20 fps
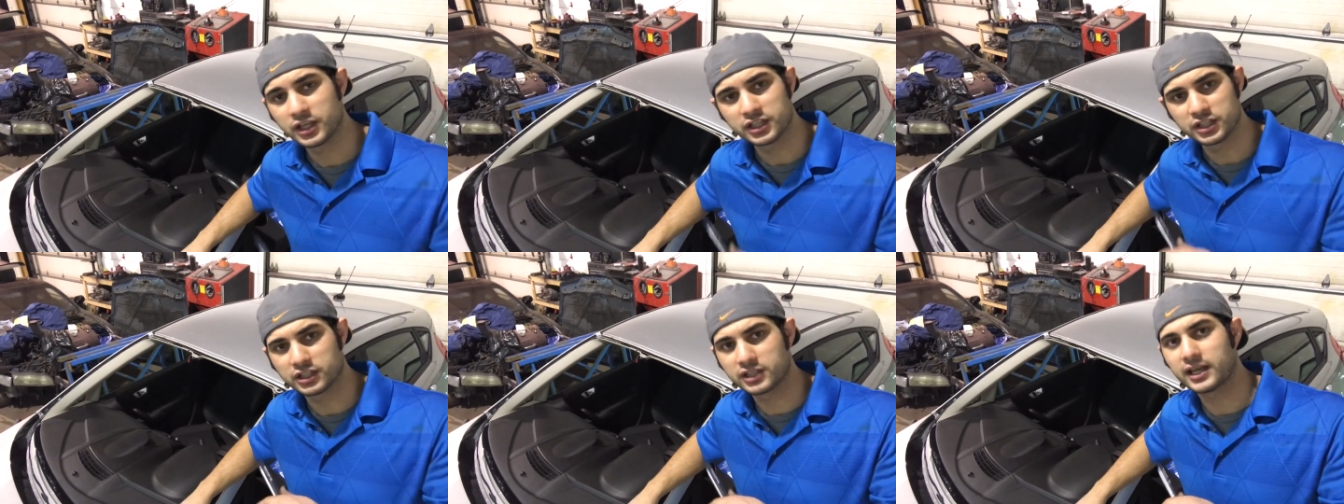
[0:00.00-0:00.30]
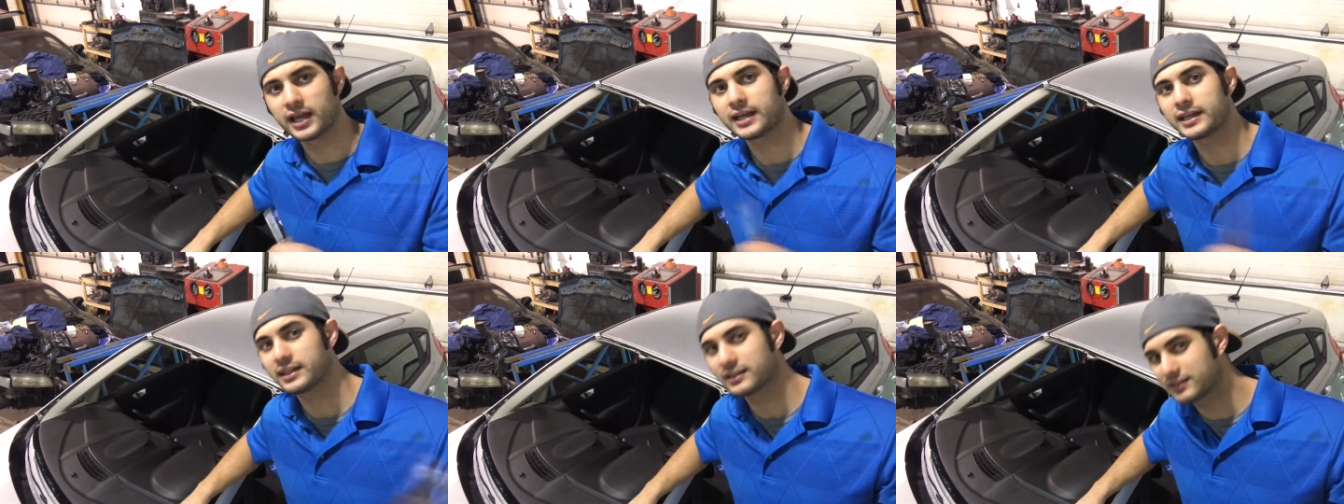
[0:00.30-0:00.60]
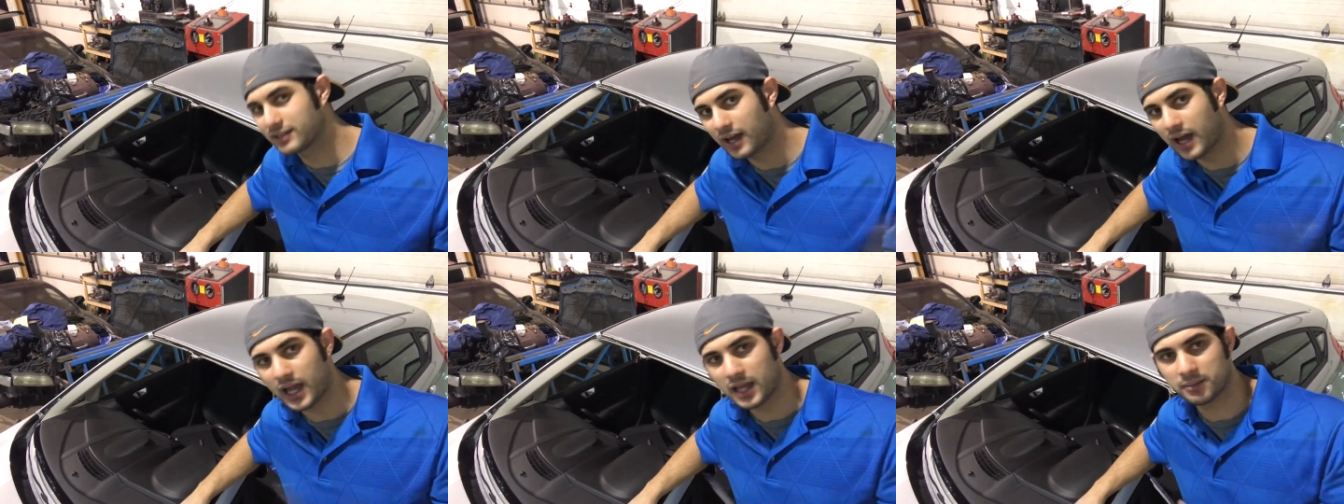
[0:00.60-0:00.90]
You kind of
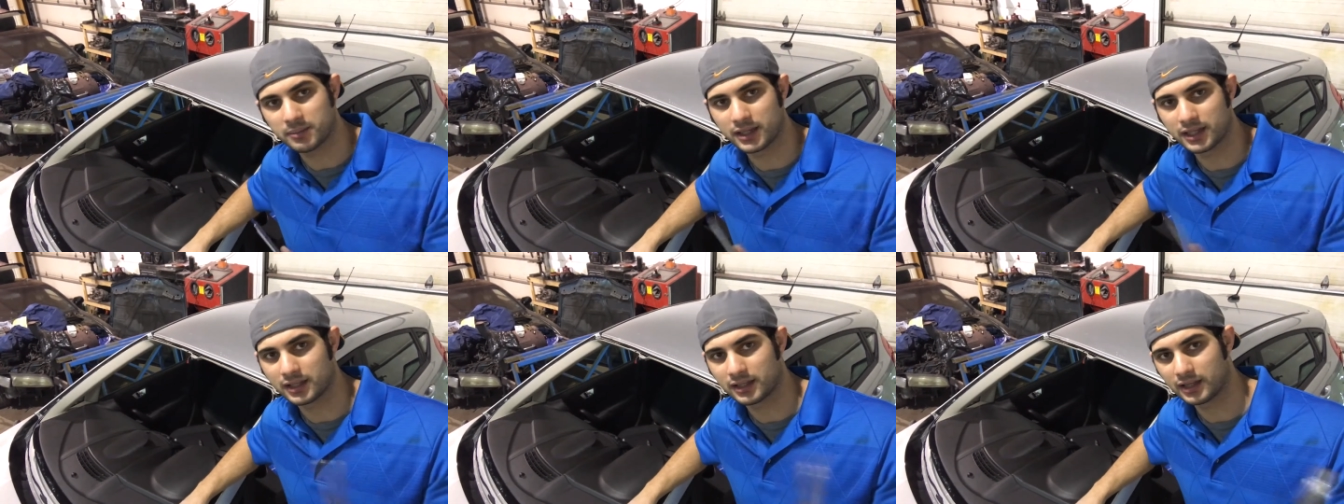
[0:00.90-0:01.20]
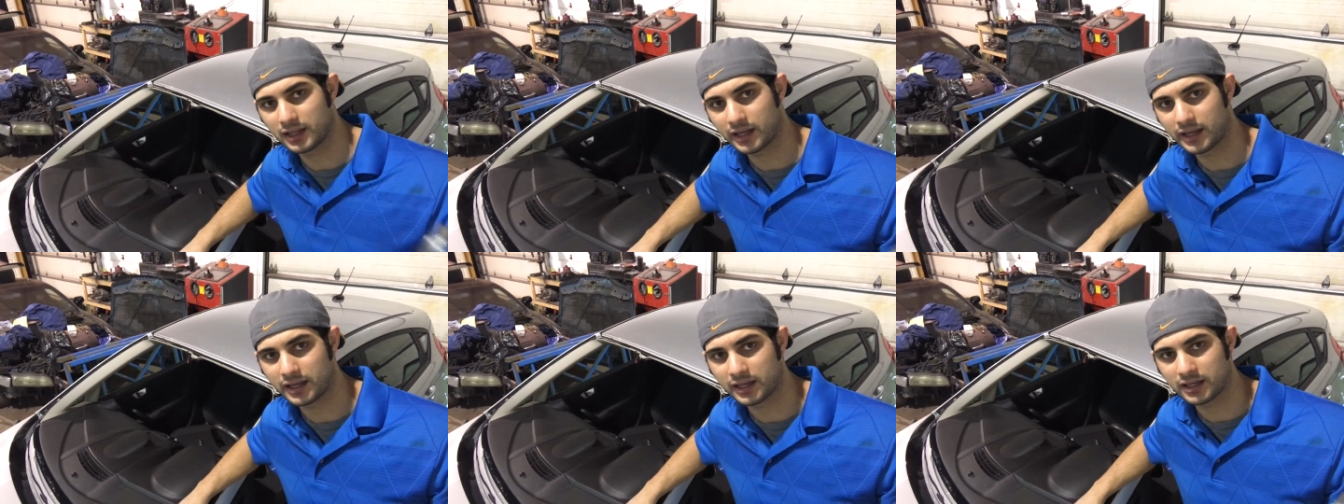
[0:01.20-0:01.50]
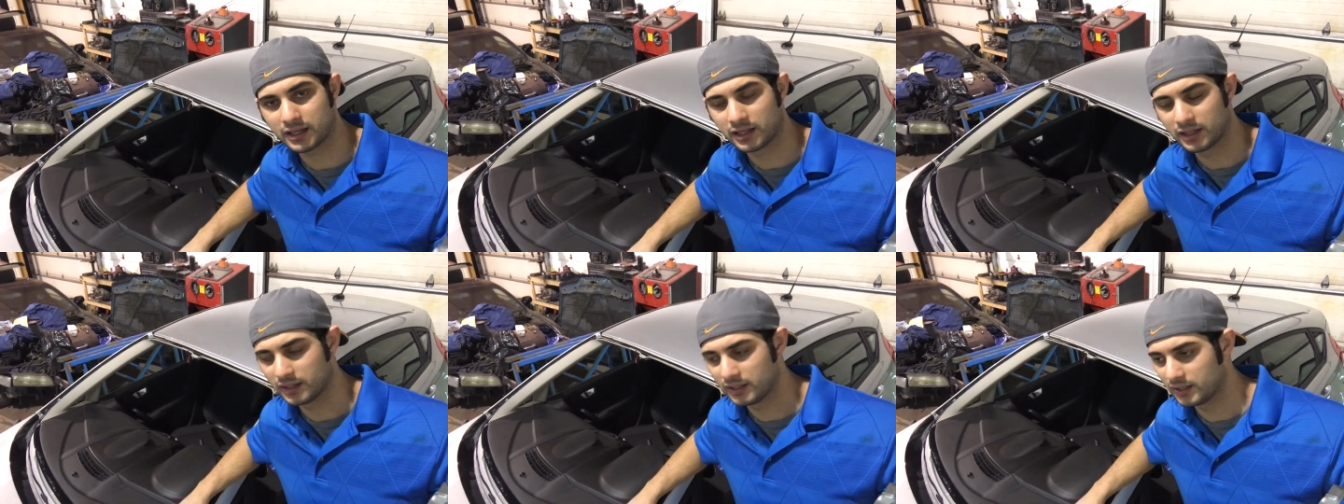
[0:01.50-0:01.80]
time it
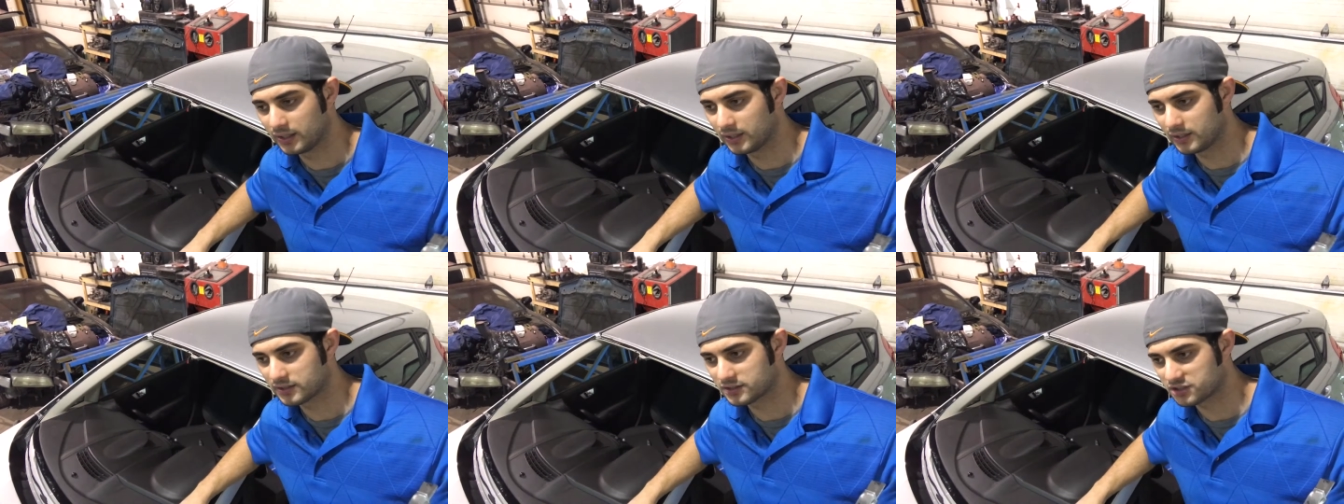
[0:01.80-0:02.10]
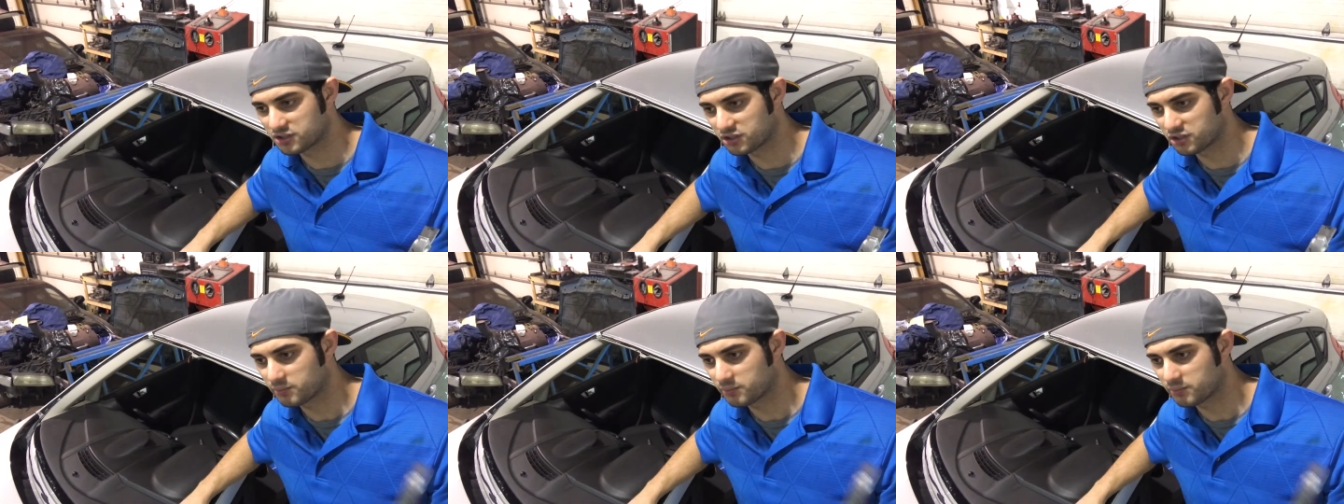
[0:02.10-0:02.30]
like, so